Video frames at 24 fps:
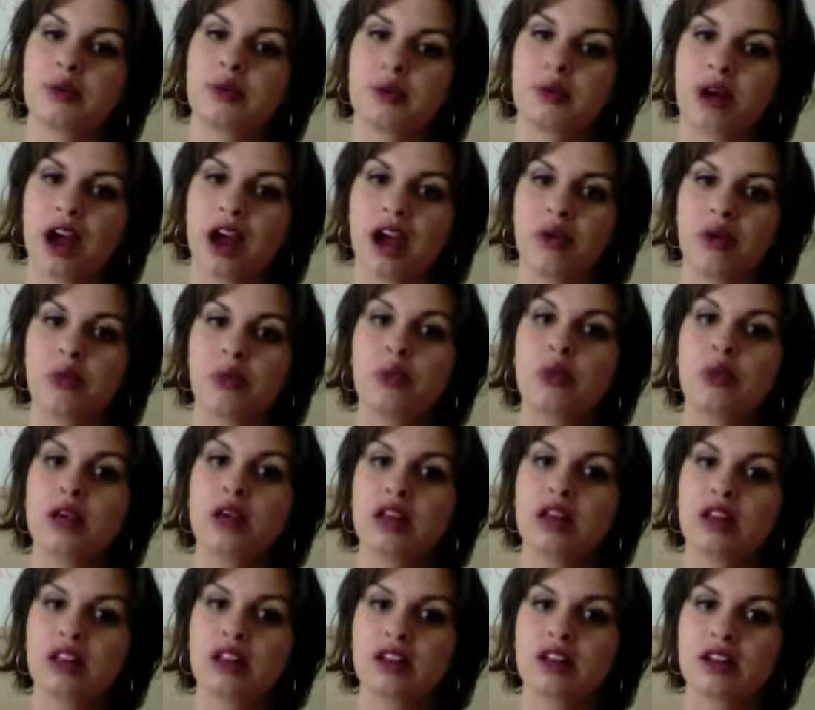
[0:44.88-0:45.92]
I
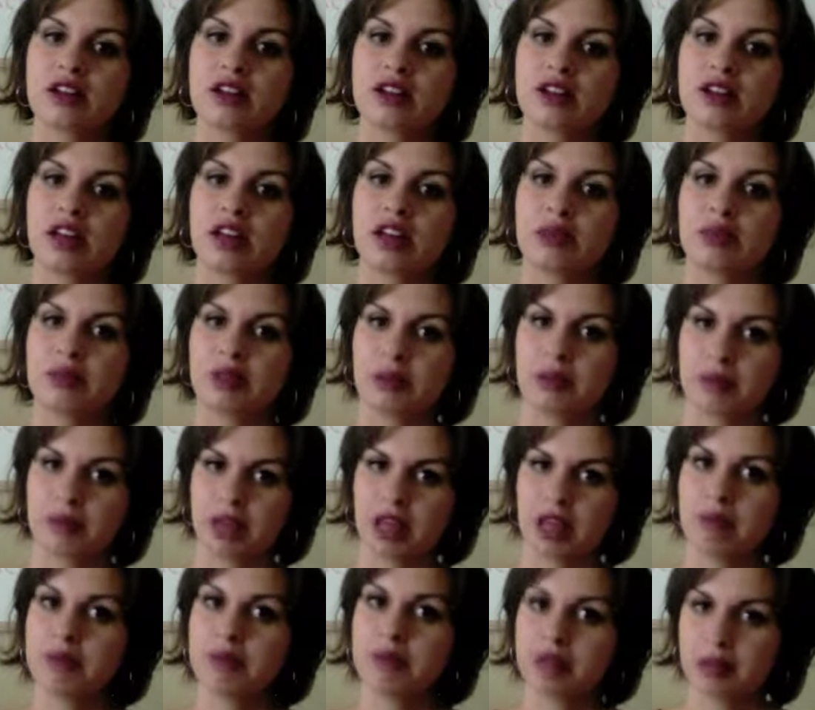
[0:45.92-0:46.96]
will
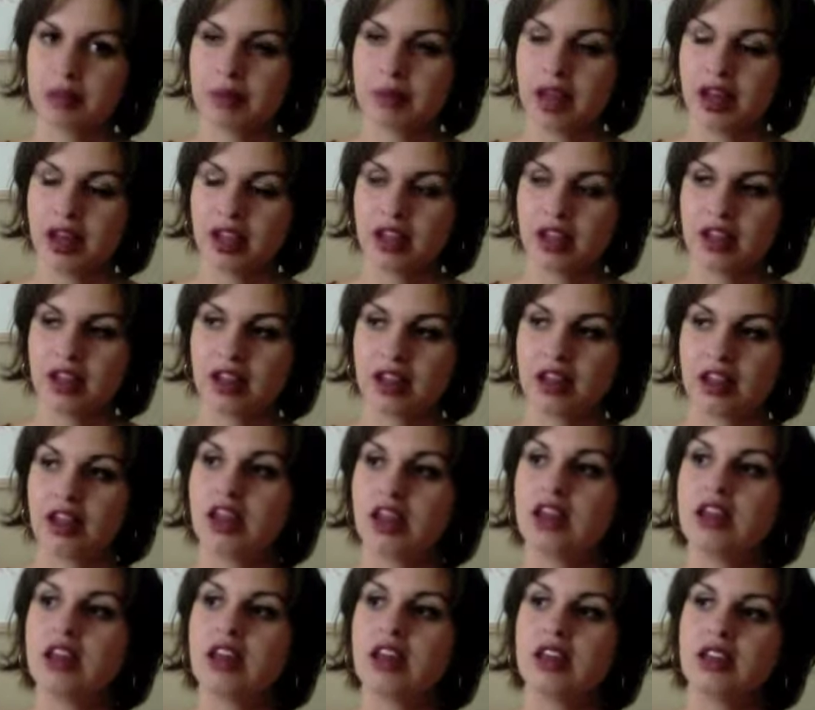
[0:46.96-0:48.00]
implement it
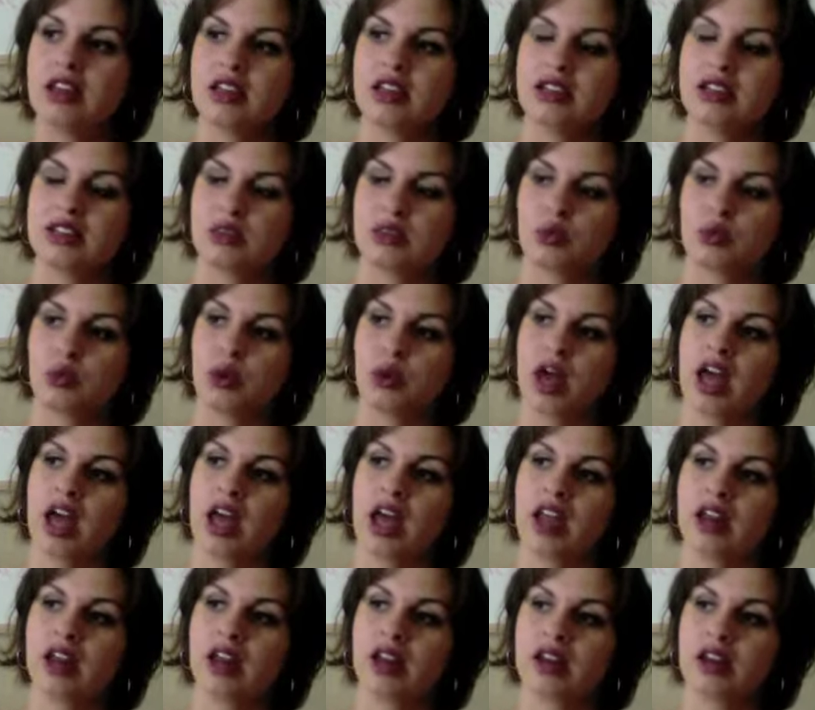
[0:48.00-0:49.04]
is
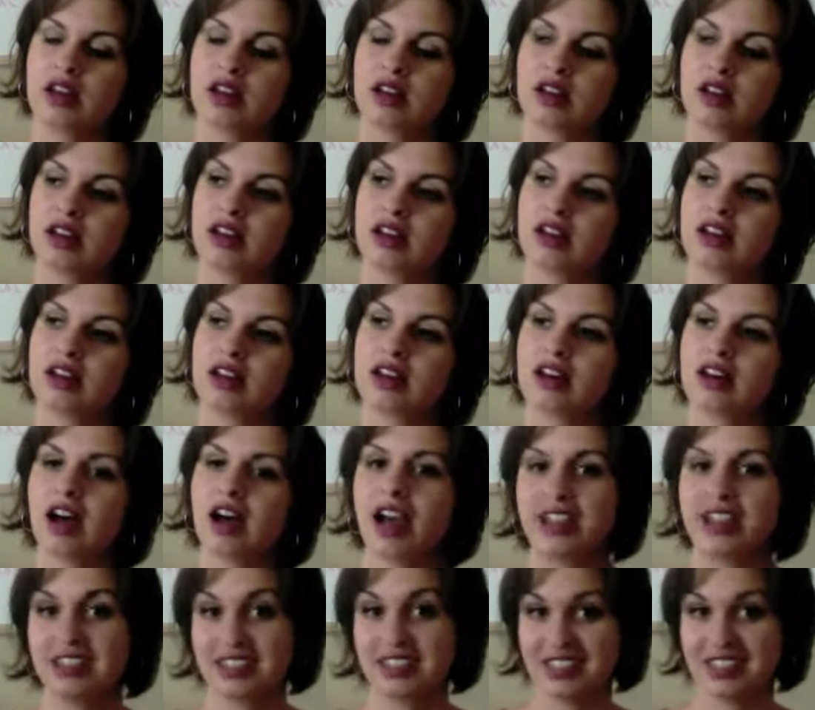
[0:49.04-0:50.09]
when I
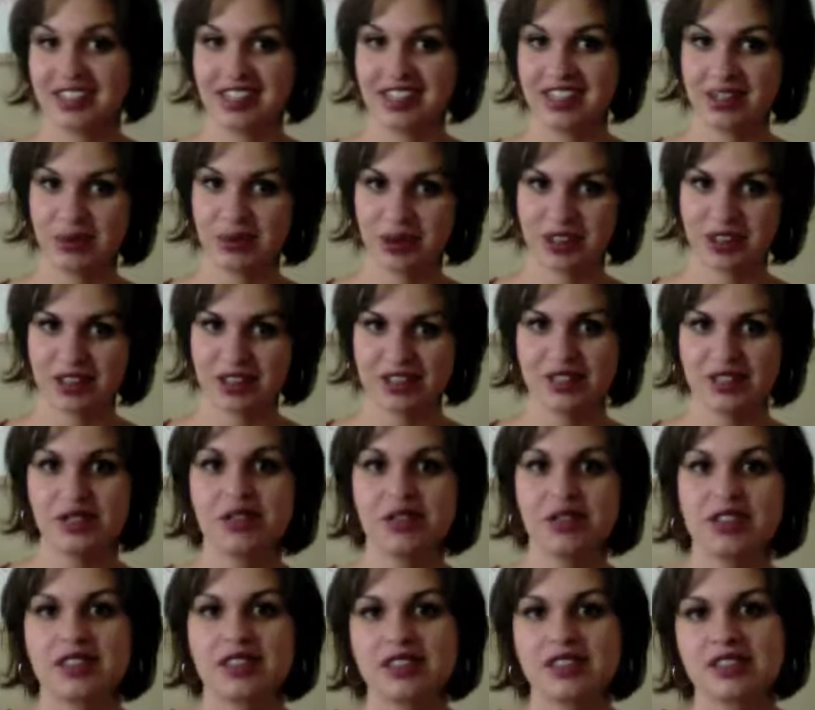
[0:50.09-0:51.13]
see one of the
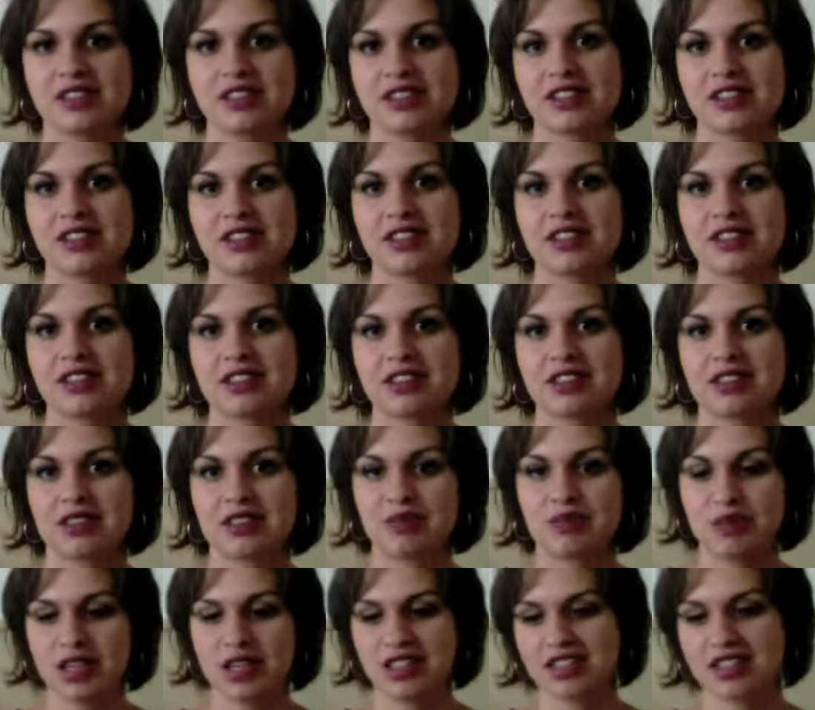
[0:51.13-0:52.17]
students
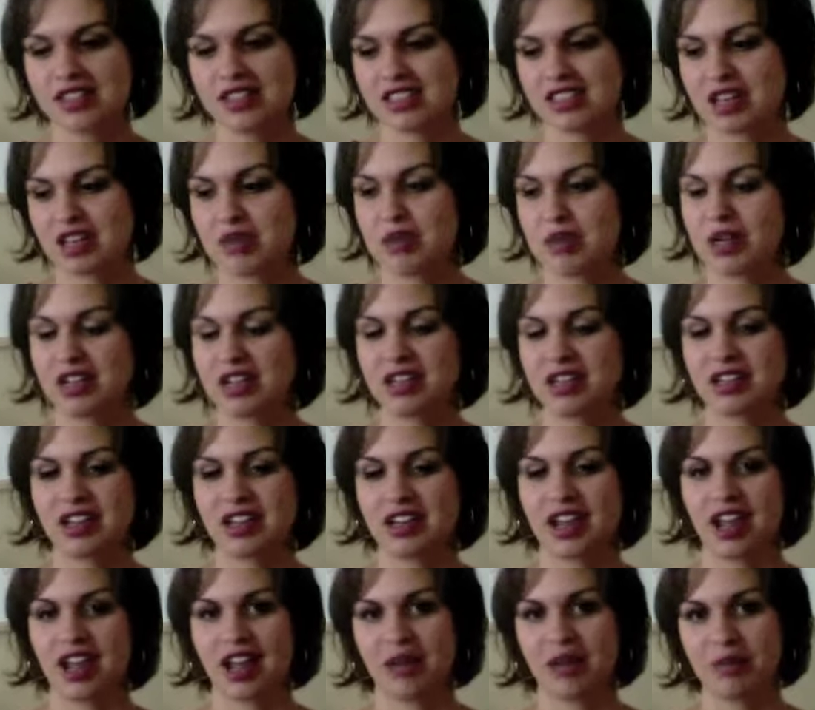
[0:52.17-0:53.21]
speak to someone
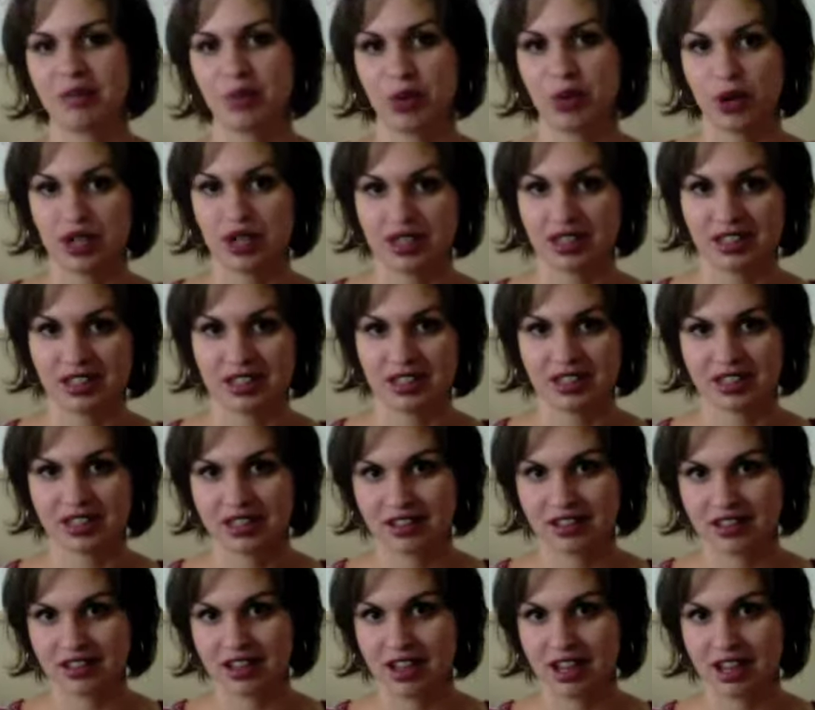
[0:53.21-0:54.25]
and point to
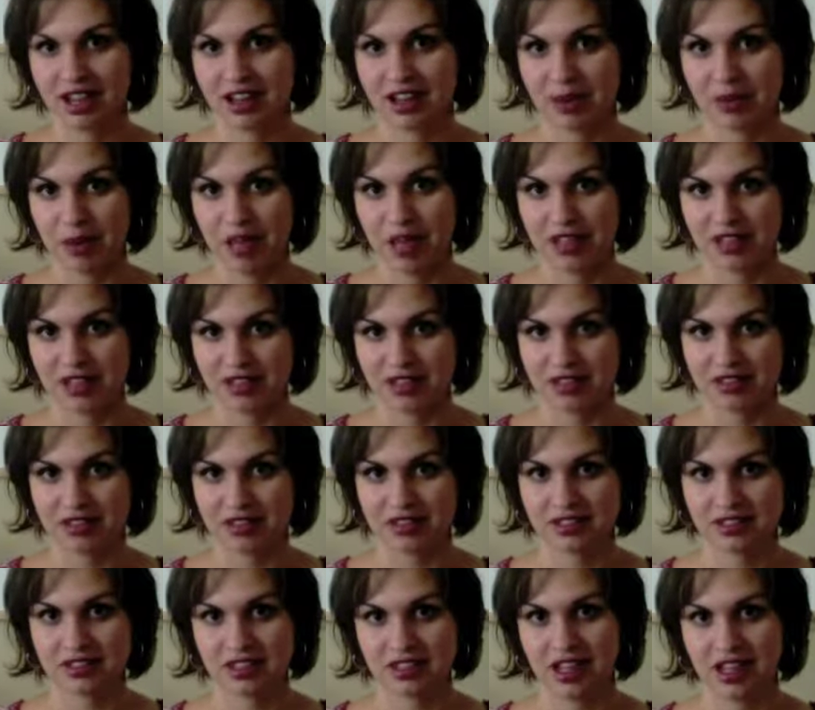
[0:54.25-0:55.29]
getting a pencil,
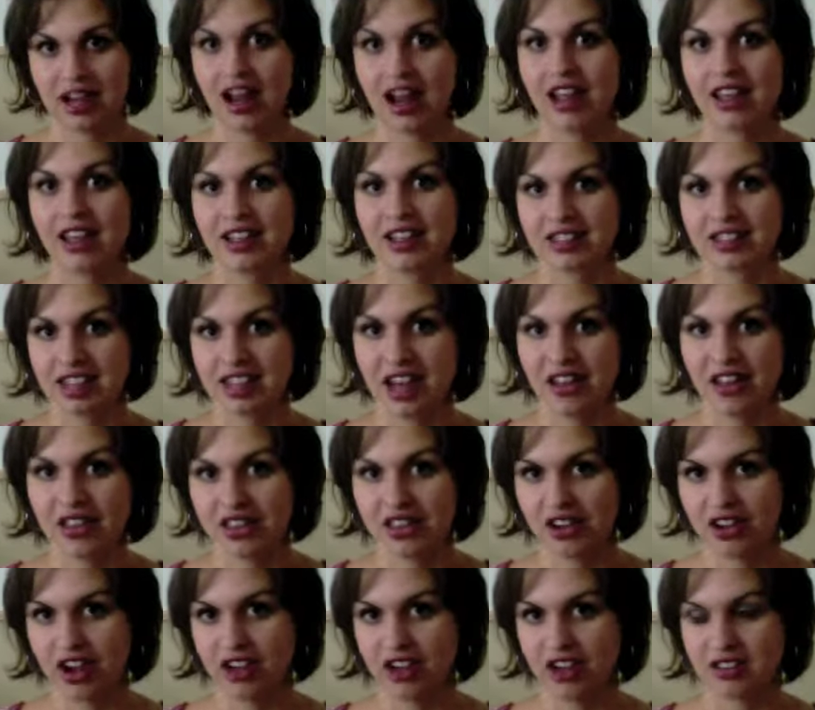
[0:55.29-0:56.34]
and I can tell that
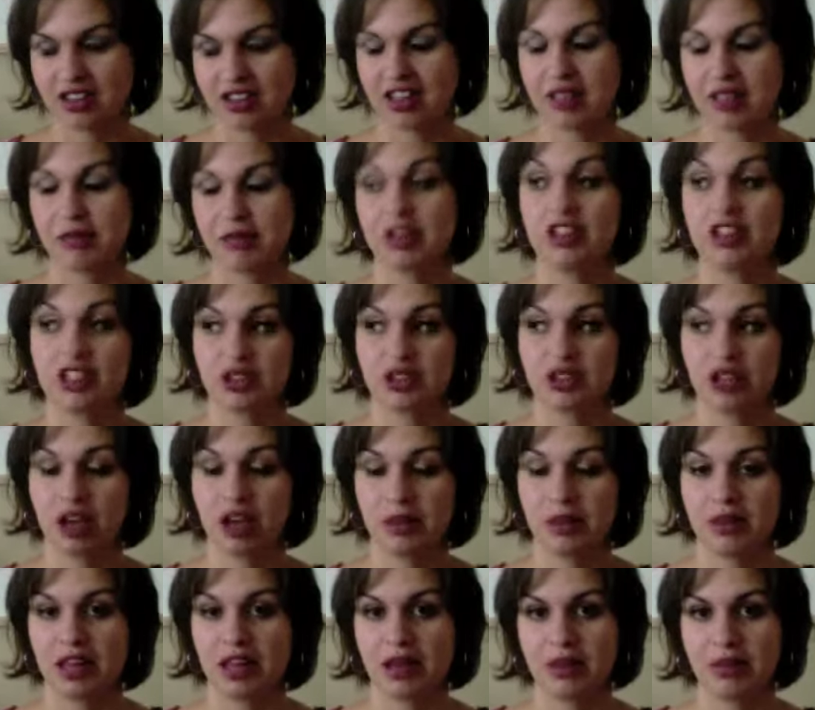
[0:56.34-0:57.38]
they're asking them, "Could you get
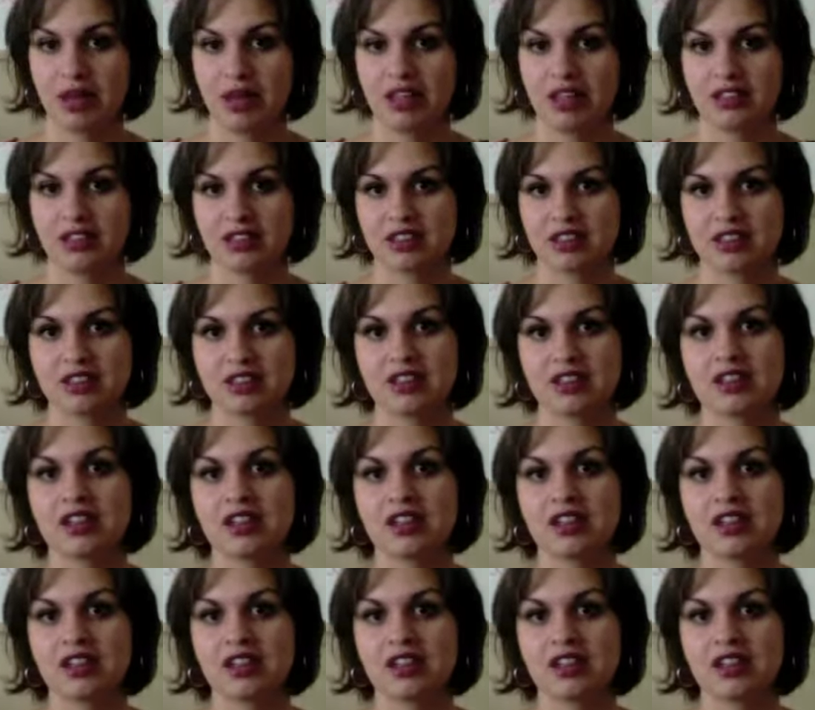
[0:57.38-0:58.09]
me that pencil?"